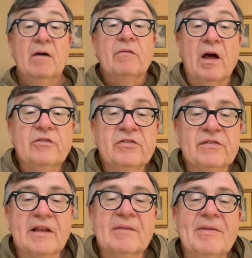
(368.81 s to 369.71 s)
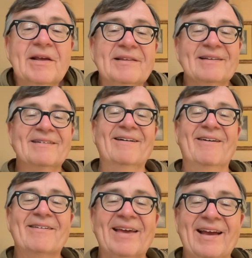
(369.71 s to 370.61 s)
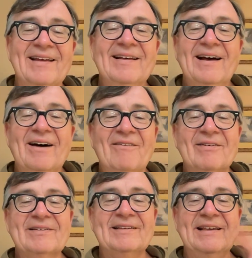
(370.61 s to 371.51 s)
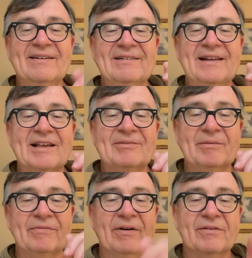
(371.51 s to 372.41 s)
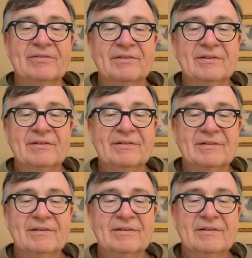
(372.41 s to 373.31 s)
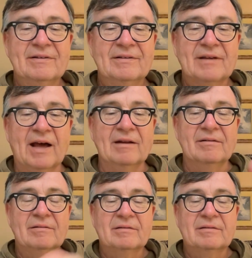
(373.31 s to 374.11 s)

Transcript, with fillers: flies just like the Mini two. Okay, we'll see you on the next one, folks. Got it.